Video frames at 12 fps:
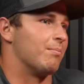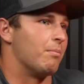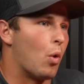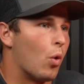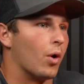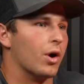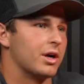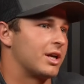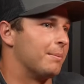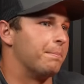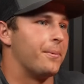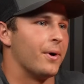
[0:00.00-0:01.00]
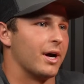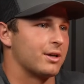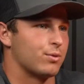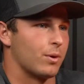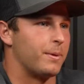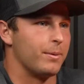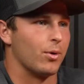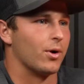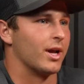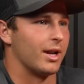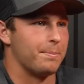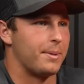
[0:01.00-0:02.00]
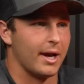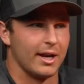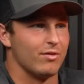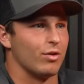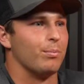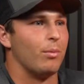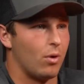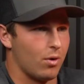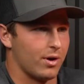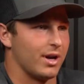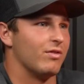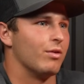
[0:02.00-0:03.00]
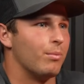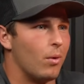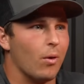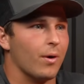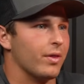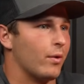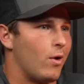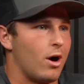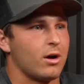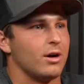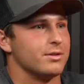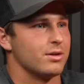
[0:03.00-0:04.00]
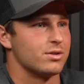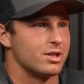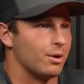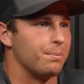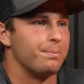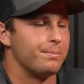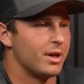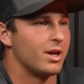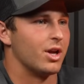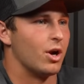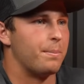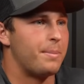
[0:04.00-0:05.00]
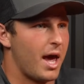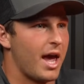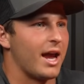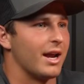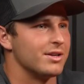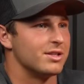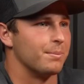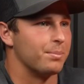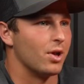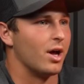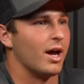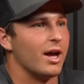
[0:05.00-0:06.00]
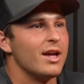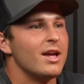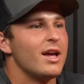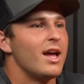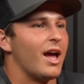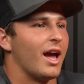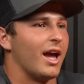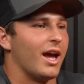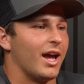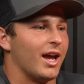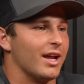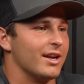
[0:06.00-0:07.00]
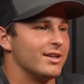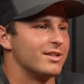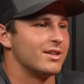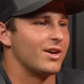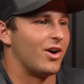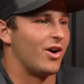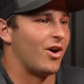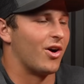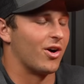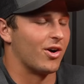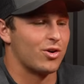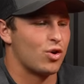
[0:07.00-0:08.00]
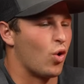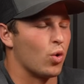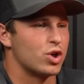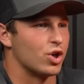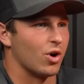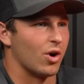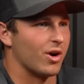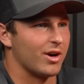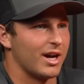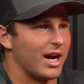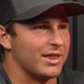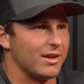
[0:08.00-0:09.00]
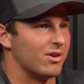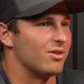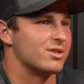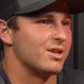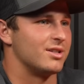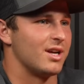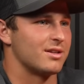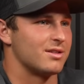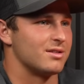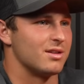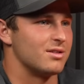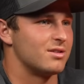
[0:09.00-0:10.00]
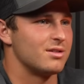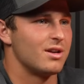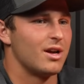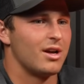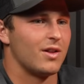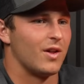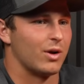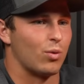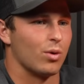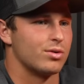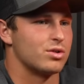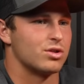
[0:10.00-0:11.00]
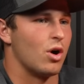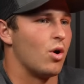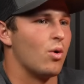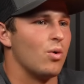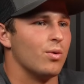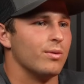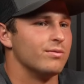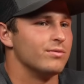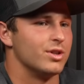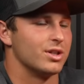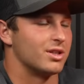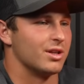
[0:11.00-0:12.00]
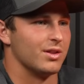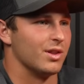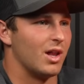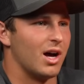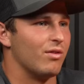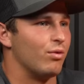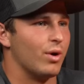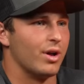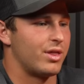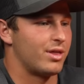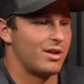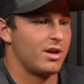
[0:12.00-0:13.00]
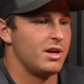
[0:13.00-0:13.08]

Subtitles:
more complex where people are getting paid even more, and the walk-ons are still paying to play. And our culture at the University of Texas is like, we're so just in love with